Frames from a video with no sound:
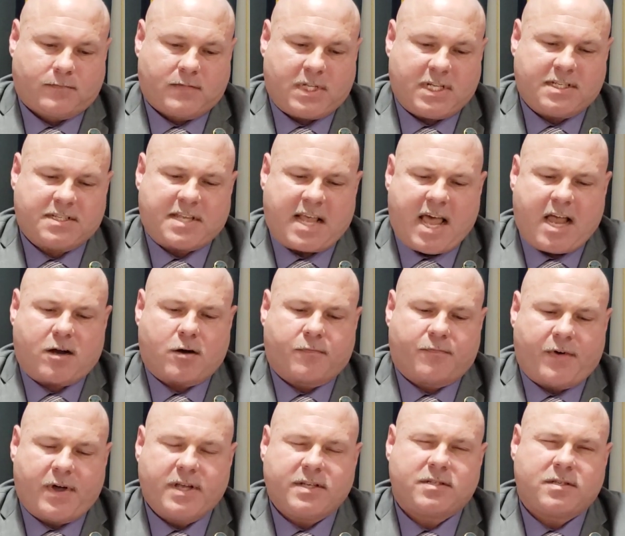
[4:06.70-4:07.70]
These
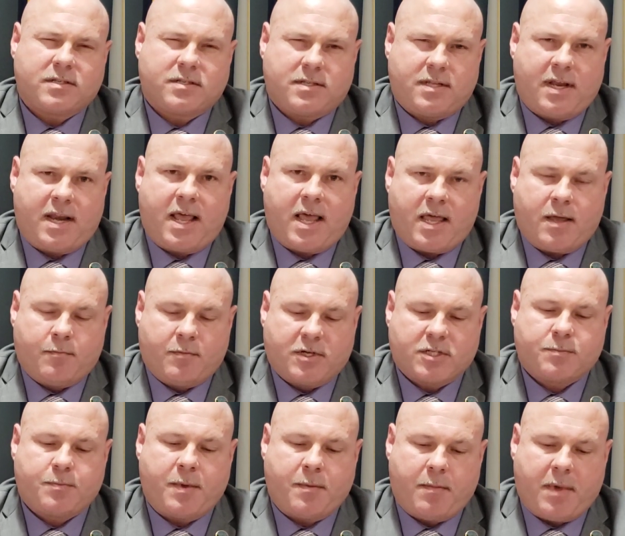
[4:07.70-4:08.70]
sacrifices today
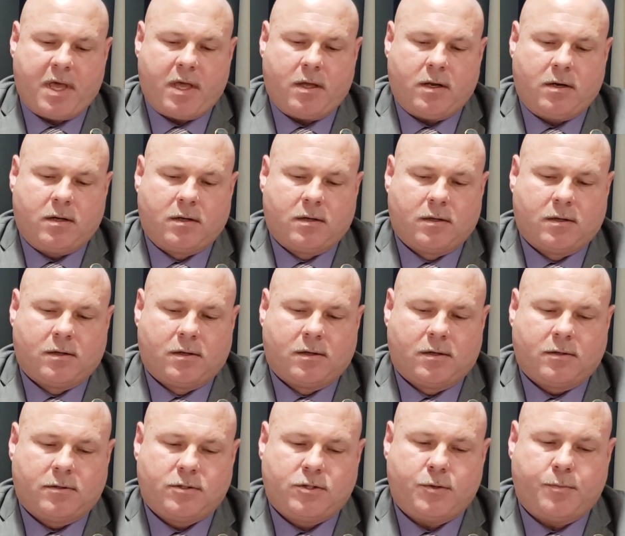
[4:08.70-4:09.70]
must be made
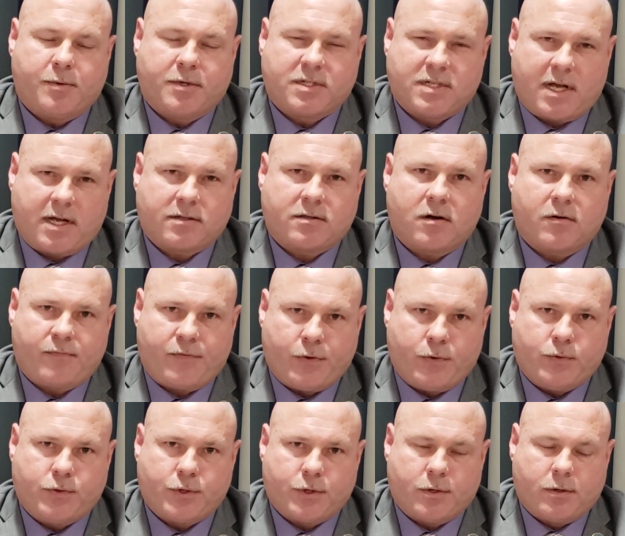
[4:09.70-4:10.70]
to protect our
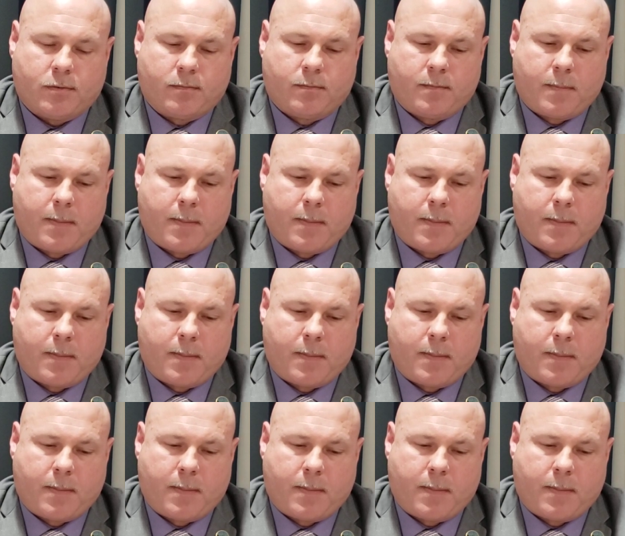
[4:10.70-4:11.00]
future.